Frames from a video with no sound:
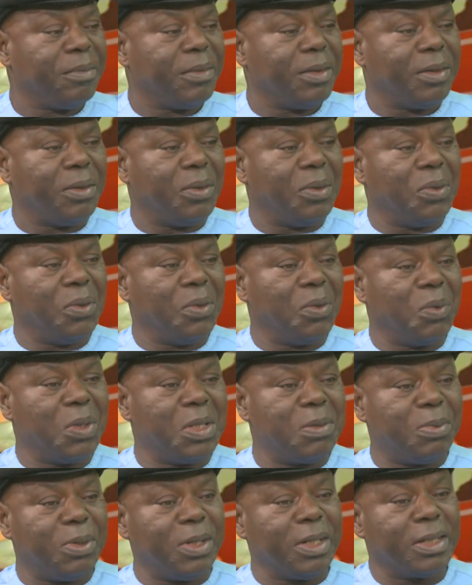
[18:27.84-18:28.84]

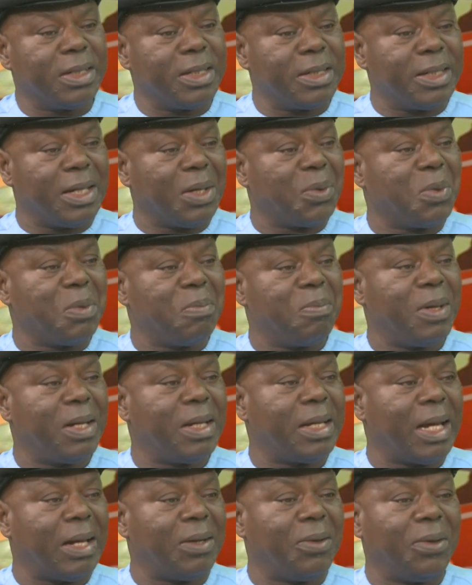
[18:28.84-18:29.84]
which brings in
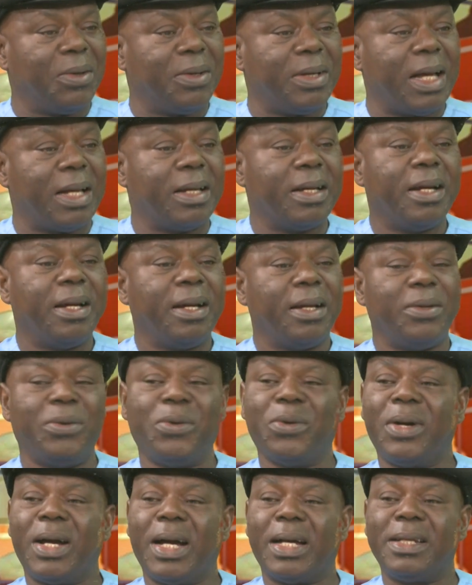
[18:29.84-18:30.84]
equipment and all that.
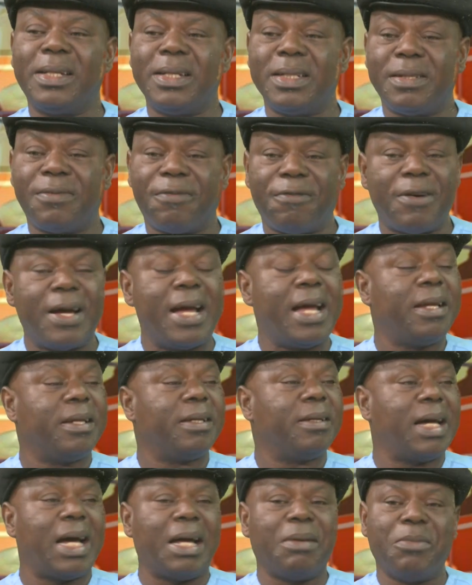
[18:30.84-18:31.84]
You hardly
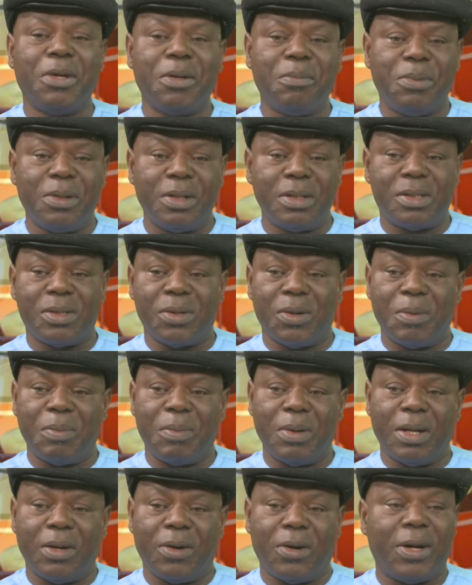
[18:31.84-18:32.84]
find, and maybe
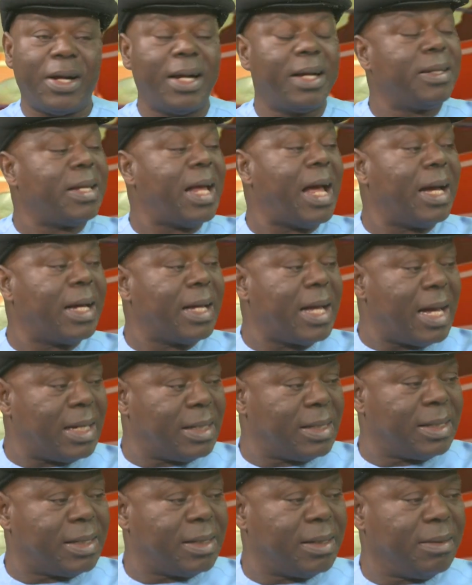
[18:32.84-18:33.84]
some oil
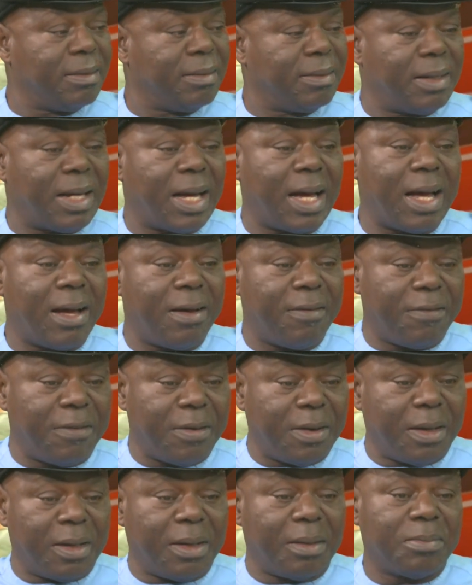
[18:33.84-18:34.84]
tankers that have
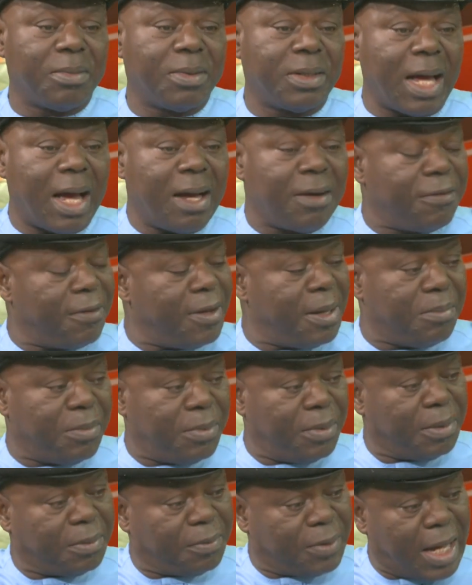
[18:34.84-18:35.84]

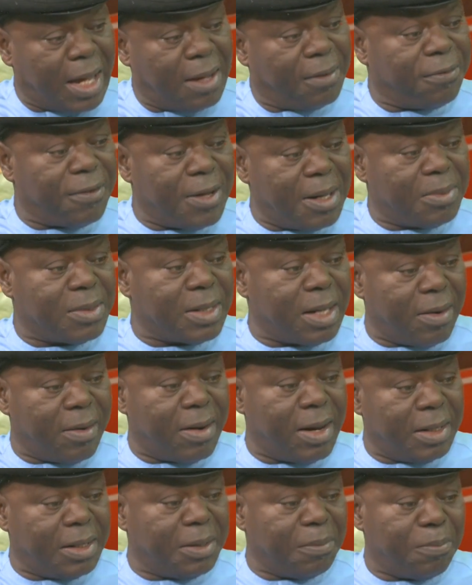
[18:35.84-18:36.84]
tank farms
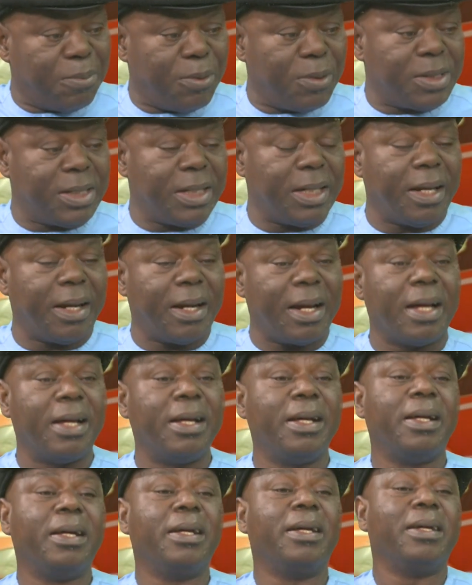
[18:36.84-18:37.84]
around the port area.
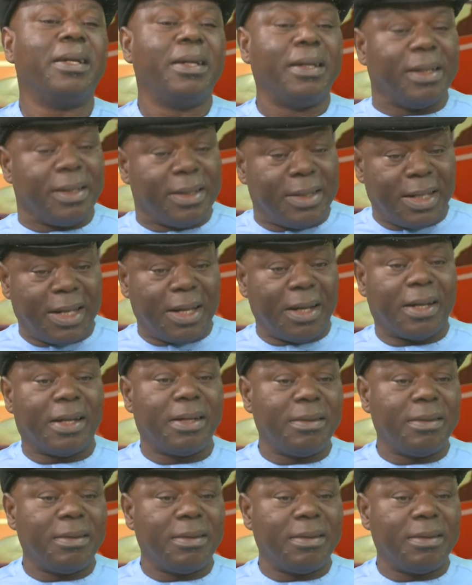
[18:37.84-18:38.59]
The